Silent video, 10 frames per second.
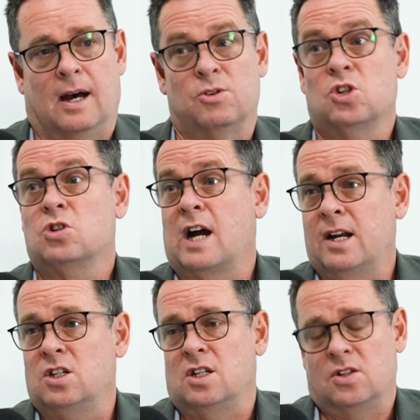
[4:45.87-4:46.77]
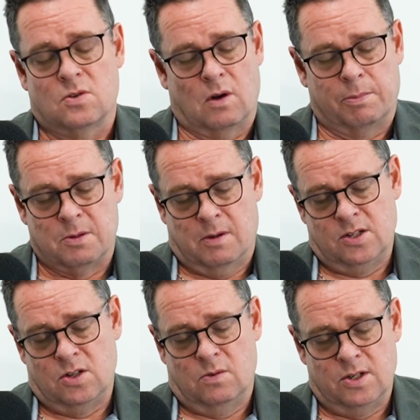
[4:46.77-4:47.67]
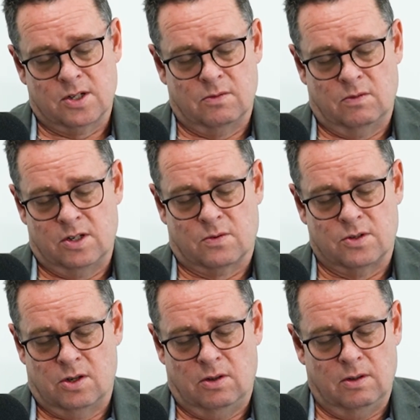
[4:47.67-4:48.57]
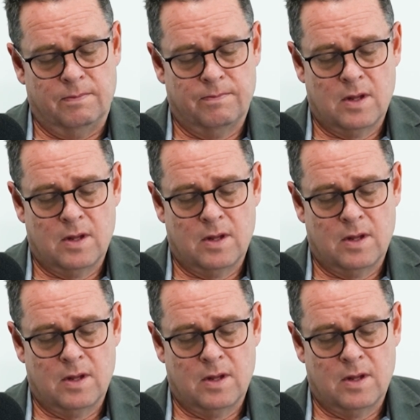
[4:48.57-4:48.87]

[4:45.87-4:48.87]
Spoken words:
strategies to optimize your risk return.